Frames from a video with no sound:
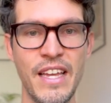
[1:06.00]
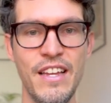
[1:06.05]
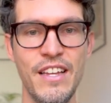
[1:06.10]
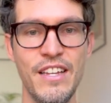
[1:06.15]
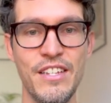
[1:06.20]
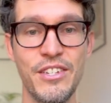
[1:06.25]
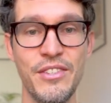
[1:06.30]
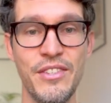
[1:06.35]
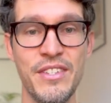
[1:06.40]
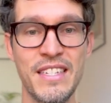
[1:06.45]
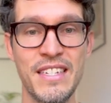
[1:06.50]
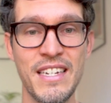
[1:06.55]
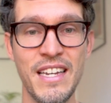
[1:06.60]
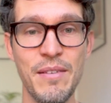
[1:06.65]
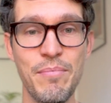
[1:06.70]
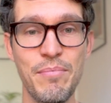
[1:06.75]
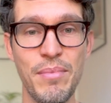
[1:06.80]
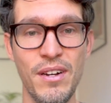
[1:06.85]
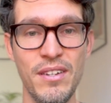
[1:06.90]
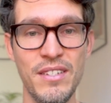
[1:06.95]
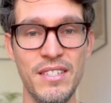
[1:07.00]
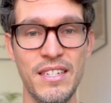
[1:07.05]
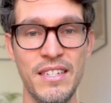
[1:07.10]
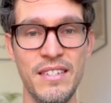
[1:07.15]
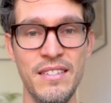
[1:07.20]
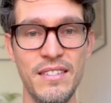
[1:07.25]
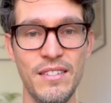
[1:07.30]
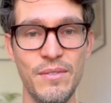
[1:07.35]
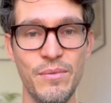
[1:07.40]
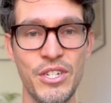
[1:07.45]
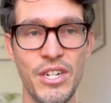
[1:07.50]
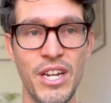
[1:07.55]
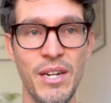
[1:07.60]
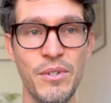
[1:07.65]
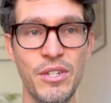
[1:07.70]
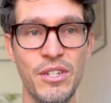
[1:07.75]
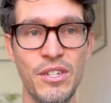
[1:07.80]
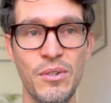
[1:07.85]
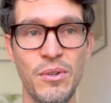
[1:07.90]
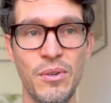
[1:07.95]
So there's another past tense, which I'm
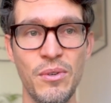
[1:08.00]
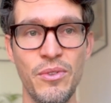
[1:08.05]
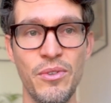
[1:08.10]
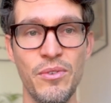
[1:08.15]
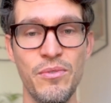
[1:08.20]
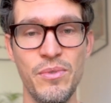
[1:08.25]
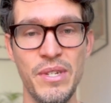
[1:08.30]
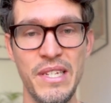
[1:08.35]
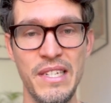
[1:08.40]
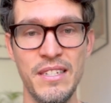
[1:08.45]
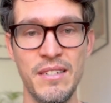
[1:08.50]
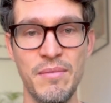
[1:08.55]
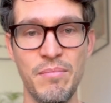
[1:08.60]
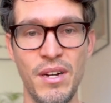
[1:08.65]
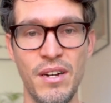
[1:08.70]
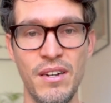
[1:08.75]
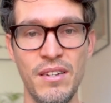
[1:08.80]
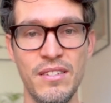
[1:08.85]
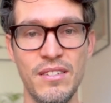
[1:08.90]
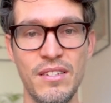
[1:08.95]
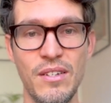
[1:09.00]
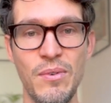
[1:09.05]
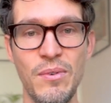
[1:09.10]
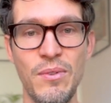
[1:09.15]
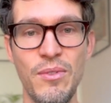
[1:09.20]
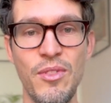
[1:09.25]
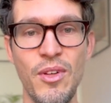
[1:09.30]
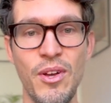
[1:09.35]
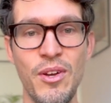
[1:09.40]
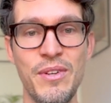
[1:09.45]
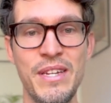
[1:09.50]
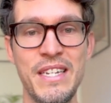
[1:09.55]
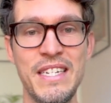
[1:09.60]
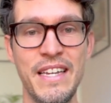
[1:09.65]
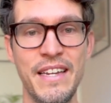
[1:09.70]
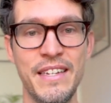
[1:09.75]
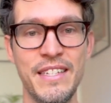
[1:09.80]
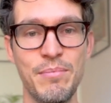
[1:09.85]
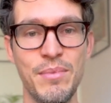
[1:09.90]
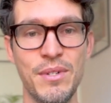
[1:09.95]
going to call the recent past. Although in
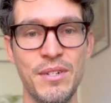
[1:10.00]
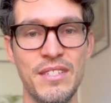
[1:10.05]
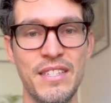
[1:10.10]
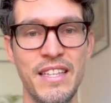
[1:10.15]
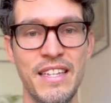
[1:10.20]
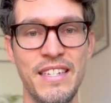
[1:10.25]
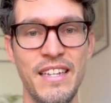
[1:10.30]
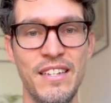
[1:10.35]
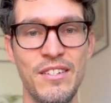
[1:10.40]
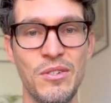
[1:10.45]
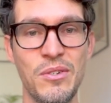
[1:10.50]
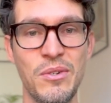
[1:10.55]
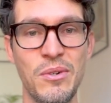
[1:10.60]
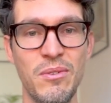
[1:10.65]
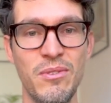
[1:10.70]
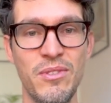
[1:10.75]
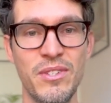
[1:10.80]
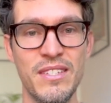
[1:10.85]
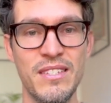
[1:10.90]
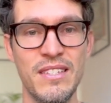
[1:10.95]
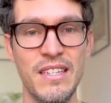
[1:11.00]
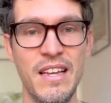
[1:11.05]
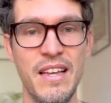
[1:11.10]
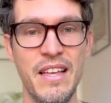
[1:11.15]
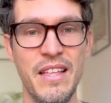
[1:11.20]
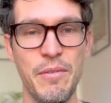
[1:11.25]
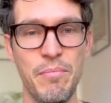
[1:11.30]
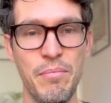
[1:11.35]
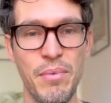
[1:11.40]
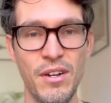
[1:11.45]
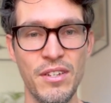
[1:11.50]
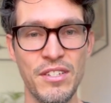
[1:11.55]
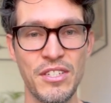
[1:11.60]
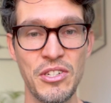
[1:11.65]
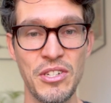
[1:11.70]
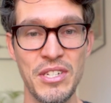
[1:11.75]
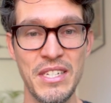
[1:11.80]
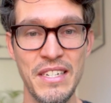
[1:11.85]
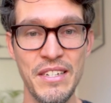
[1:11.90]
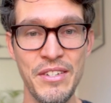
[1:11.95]
textbooks they tend to call this the past
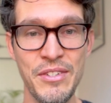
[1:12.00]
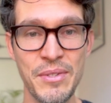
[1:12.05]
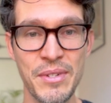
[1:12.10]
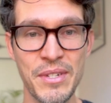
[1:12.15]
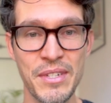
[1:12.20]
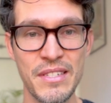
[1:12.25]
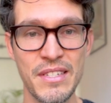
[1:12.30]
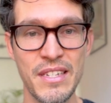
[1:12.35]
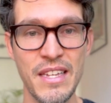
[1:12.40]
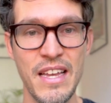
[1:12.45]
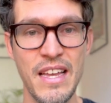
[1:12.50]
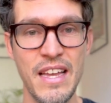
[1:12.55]
continuous.